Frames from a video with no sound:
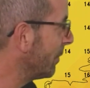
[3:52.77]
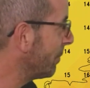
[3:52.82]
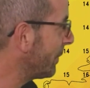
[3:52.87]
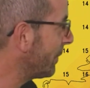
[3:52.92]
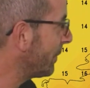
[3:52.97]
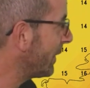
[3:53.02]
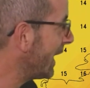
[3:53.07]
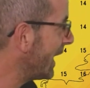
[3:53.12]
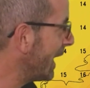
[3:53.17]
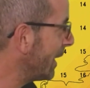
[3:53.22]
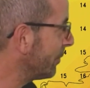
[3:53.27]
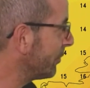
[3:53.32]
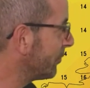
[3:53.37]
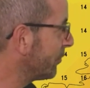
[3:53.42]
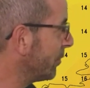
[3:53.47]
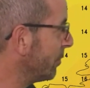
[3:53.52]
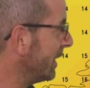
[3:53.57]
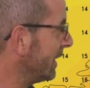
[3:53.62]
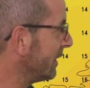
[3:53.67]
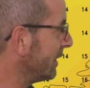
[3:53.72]
perhaps
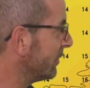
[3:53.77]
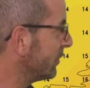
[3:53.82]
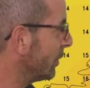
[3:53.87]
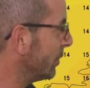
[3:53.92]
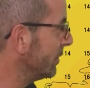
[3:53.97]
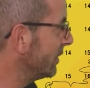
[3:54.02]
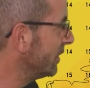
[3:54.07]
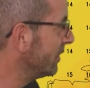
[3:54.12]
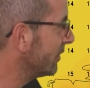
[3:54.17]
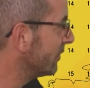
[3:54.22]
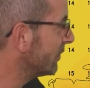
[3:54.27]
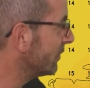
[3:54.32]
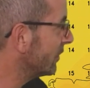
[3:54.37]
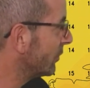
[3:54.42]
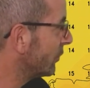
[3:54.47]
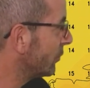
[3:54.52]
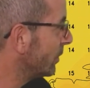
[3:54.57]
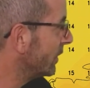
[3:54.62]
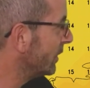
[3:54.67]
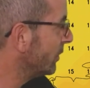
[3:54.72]
remaining dominant.
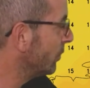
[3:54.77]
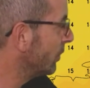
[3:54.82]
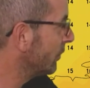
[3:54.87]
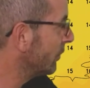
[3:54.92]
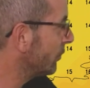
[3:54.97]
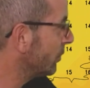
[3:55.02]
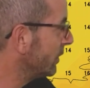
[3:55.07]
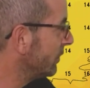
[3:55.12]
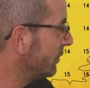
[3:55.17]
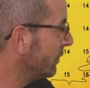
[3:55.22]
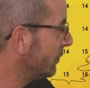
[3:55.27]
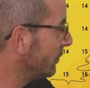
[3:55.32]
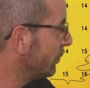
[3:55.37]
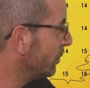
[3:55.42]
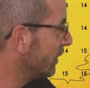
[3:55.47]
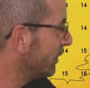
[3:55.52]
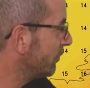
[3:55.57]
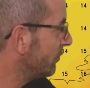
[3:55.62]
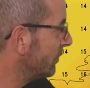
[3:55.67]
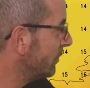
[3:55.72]
So 21, 22,
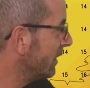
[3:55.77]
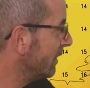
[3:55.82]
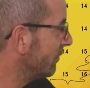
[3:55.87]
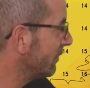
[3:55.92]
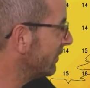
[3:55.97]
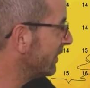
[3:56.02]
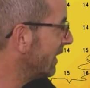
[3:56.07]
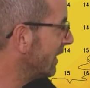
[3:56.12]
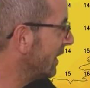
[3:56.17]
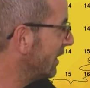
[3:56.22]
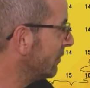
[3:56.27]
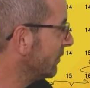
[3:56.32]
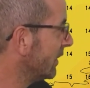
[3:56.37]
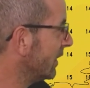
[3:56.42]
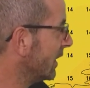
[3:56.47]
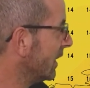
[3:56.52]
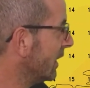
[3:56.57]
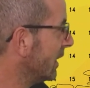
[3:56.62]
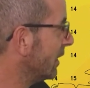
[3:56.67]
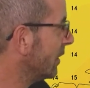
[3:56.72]
23 in the south.
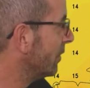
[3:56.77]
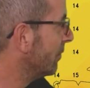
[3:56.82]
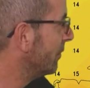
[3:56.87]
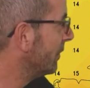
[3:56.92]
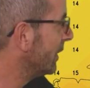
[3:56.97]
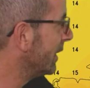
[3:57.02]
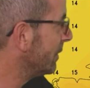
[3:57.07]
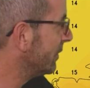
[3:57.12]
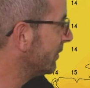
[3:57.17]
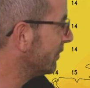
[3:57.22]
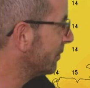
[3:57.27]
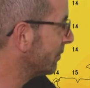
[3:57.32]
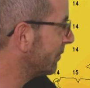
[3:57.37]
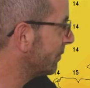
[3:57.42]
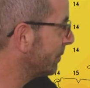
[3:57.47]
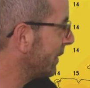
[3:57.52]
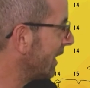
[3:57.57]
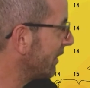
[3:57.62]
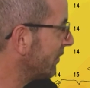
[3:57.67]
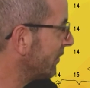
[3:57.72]
Maybe some
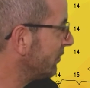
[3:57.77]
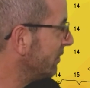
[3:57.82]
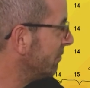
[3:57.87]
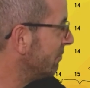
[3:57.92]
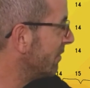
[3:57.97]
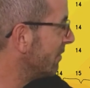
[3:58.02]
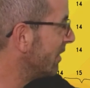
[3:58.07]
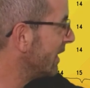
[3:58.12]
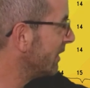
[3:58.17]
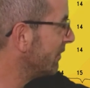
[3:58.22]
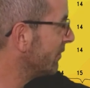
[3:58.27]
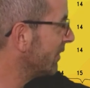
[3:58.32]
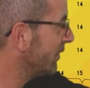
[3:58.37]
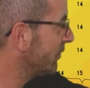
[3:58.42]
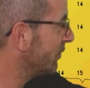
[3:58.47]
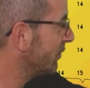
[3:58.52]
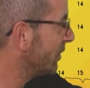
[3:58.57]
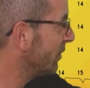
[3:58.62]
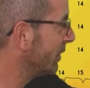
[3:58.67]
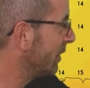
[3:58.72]
patchy rain there
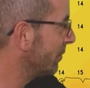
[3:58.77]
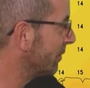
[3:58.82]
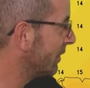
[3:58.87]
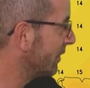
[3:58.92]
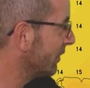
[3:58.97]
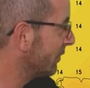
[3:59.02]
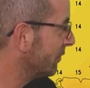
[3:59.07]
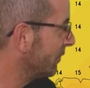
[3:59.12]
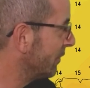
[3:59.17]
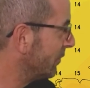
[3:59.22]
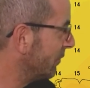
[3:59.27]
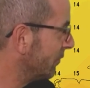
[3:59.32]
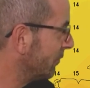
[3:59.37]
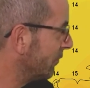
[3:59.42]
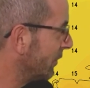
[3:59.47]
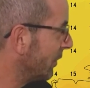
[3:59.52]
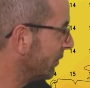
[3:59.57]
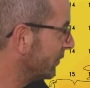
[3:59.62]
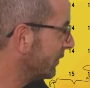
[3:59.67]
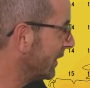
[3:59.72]
showing up because
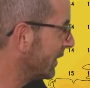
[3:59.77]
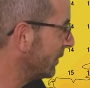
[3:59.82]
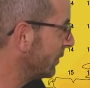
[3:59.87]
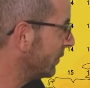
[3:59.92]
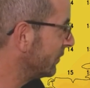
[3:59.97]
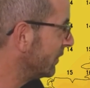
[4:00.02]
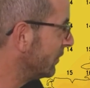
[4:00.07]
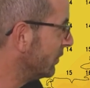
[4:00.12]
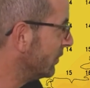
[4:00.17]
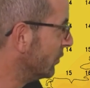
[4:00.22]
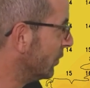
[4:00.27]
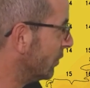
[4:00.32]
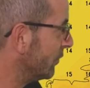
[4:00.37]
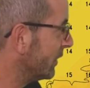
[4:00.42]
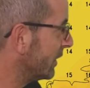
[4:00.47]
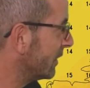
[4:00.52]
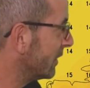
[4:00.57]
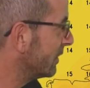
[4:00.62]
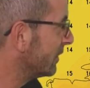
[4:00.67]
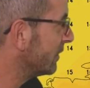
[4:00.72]
those values in
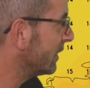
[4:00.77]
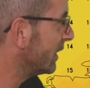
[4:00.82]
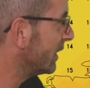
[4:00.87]
northern England